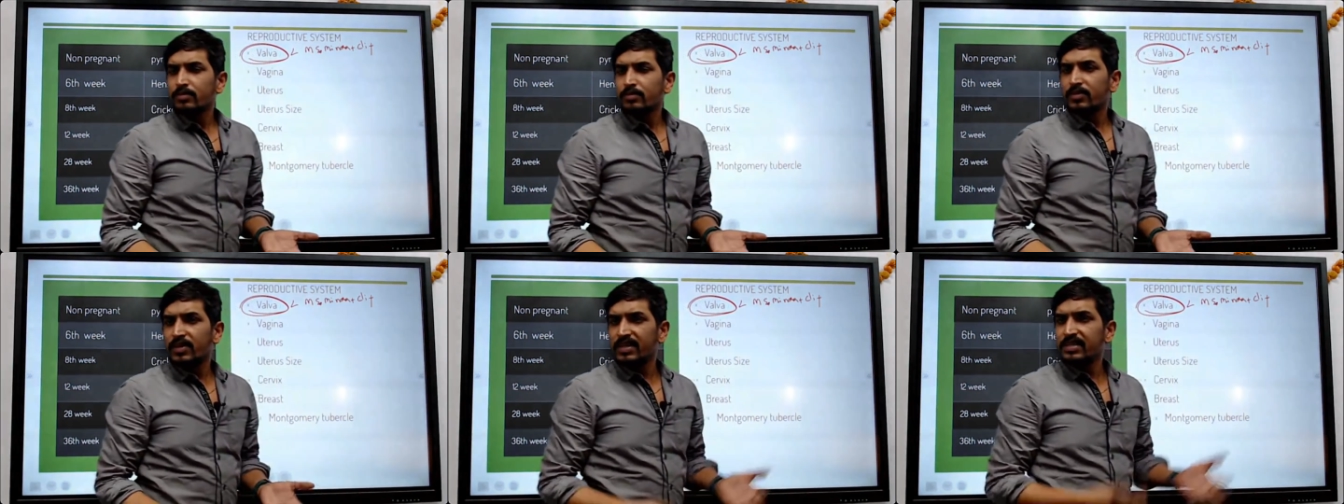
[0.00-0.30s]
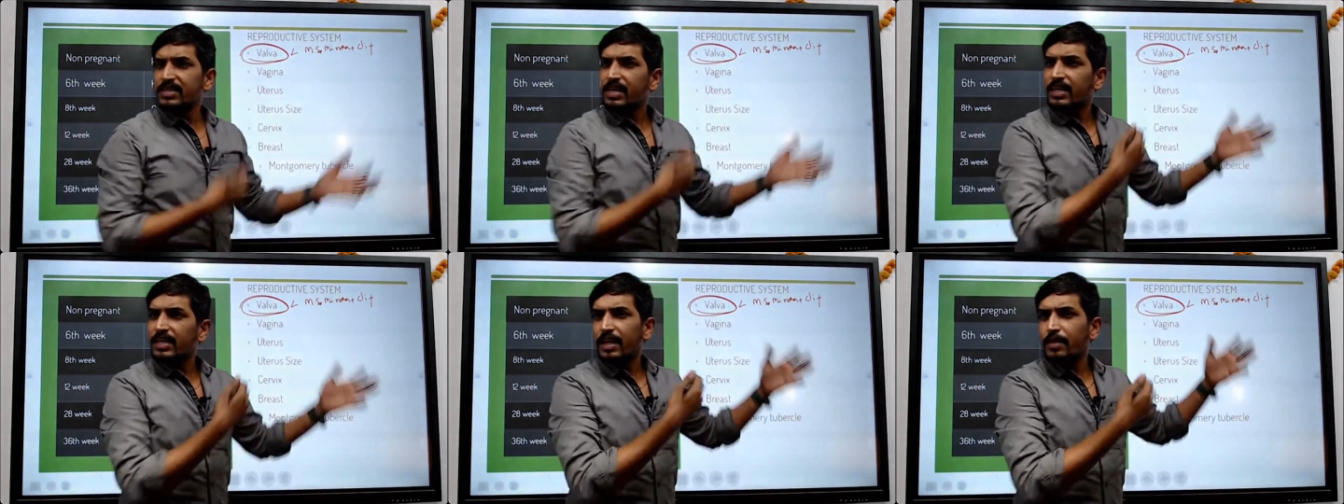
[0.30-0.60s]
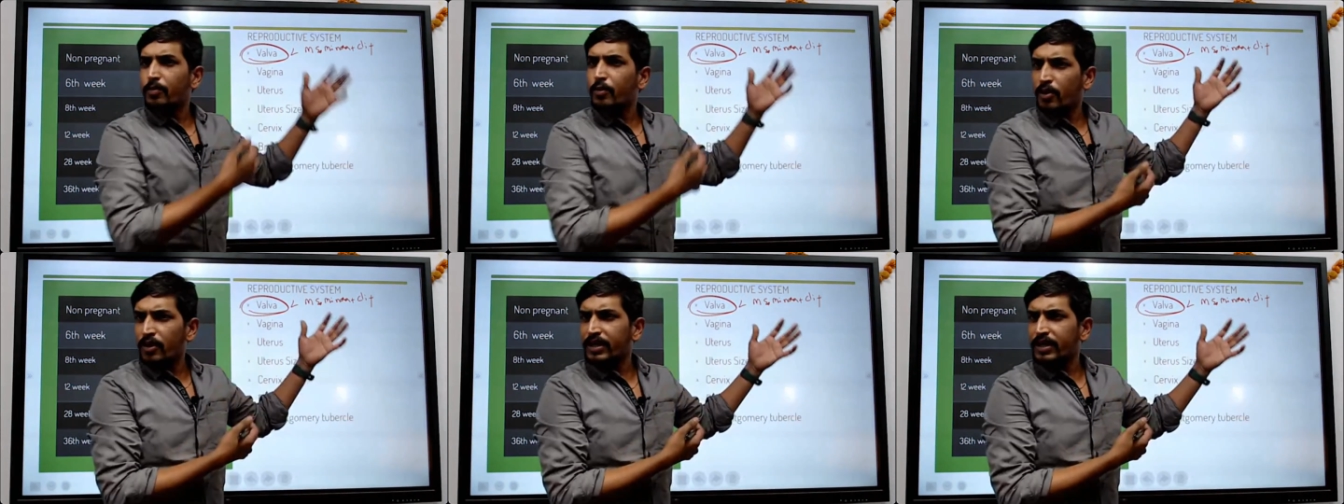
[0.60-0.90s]
These are the
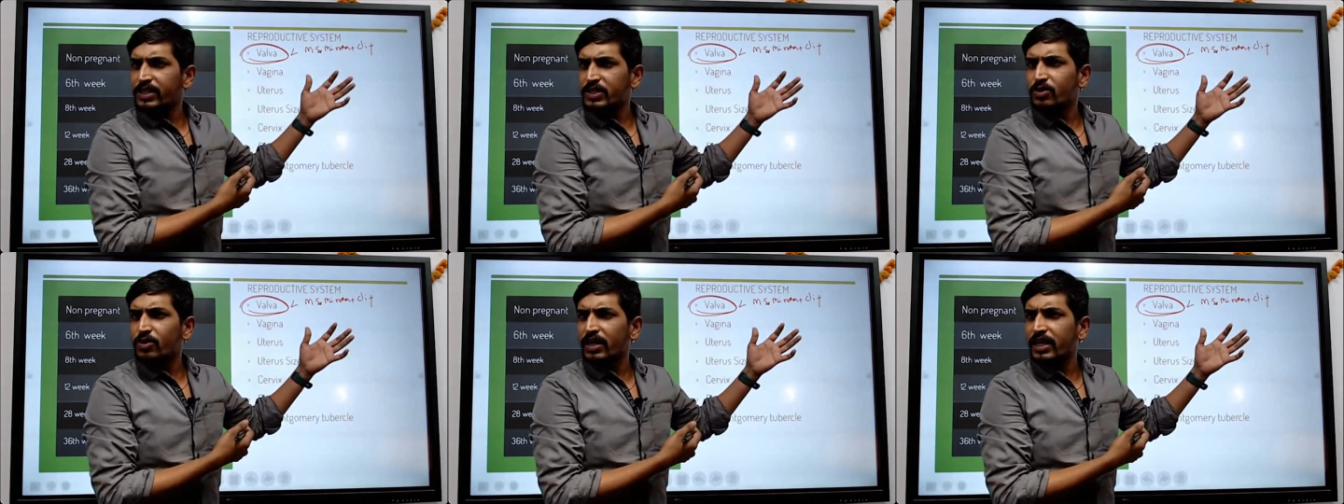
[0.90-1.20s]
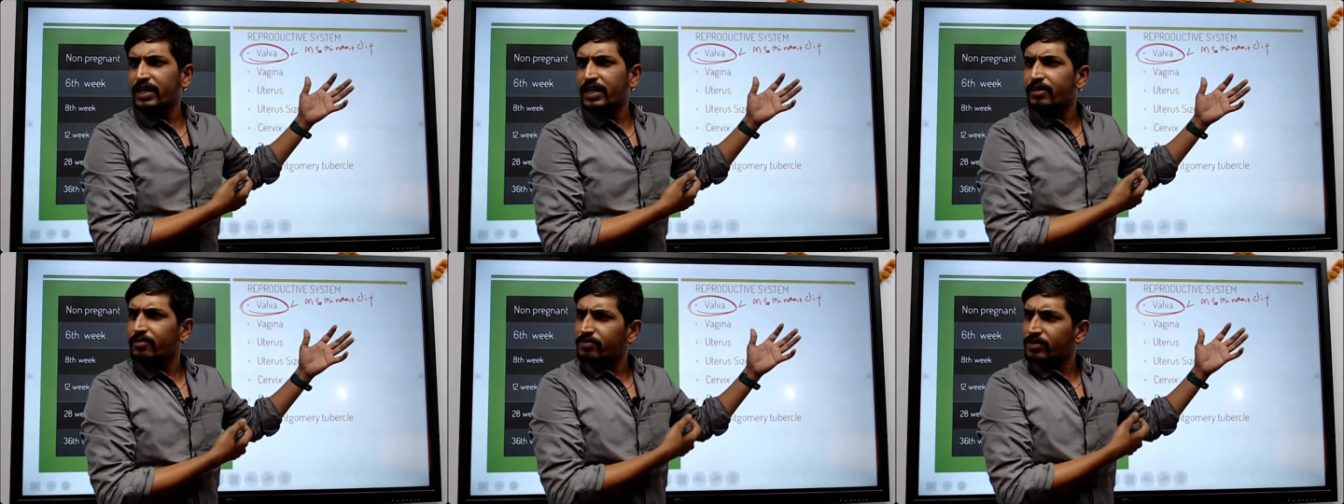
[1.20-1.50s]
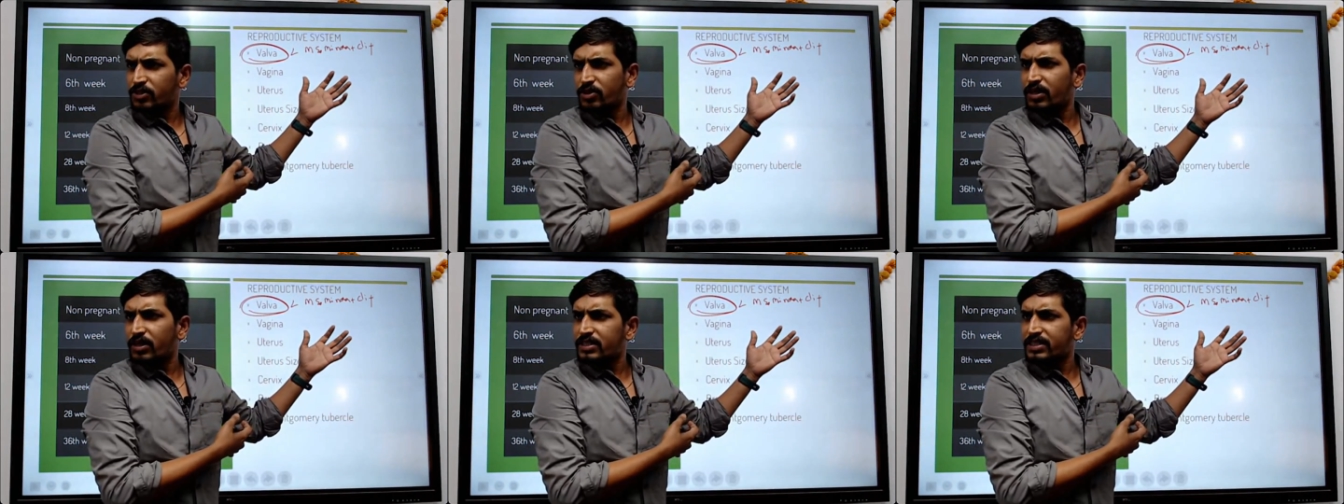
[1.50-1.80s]
boundaries only,
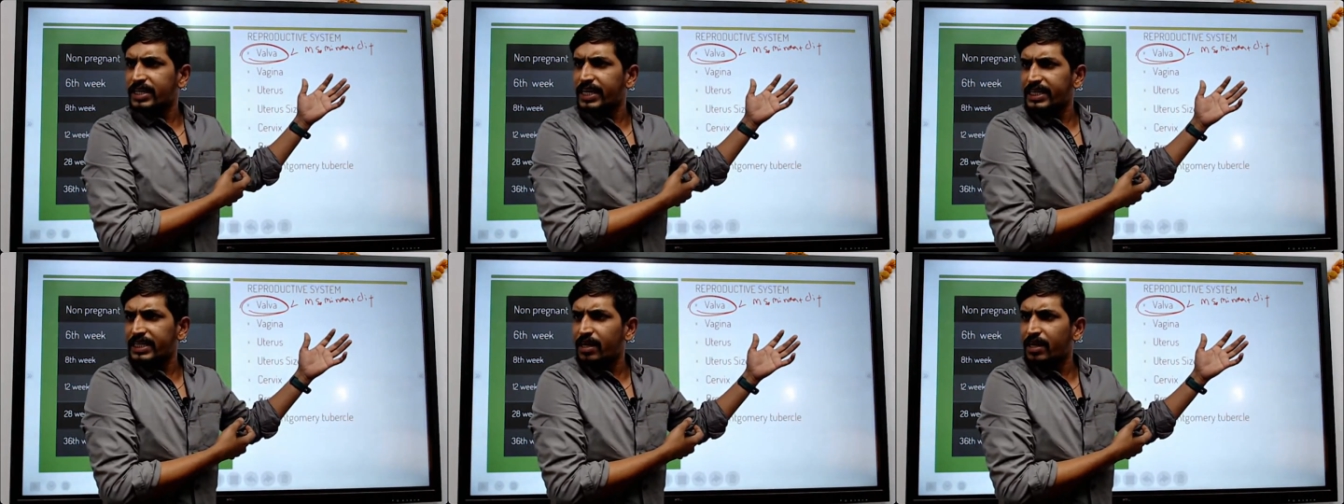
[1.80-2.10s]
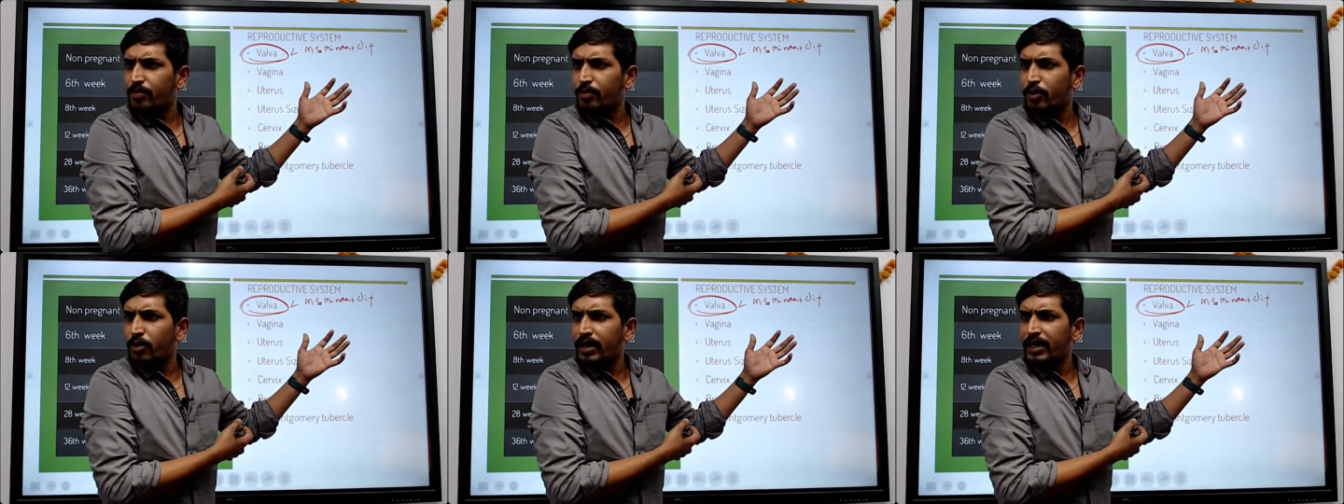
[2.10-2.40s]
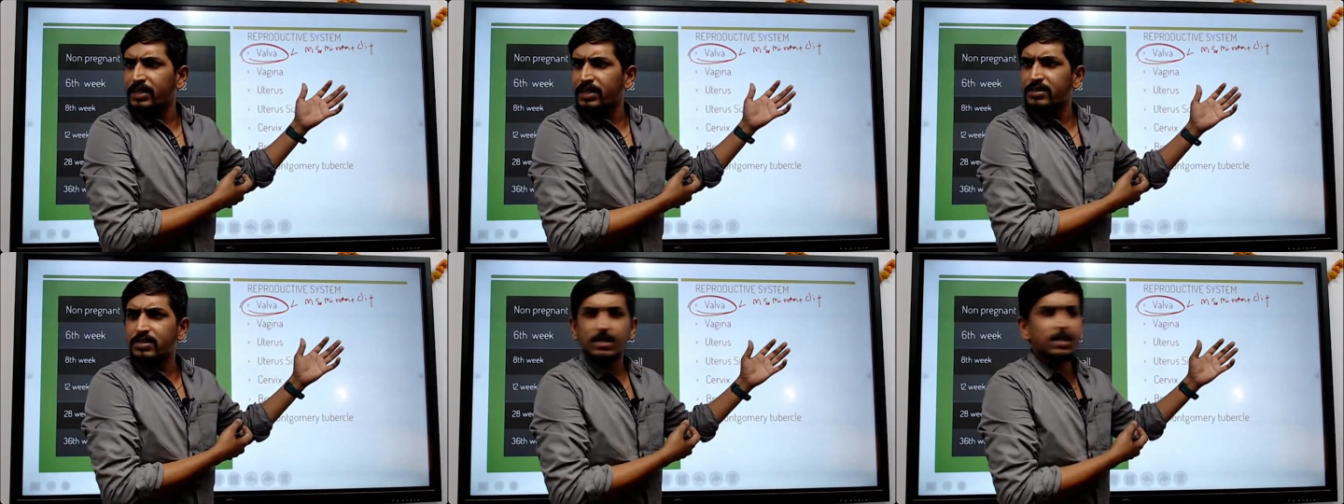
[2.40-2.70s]
which are saying the boundaries.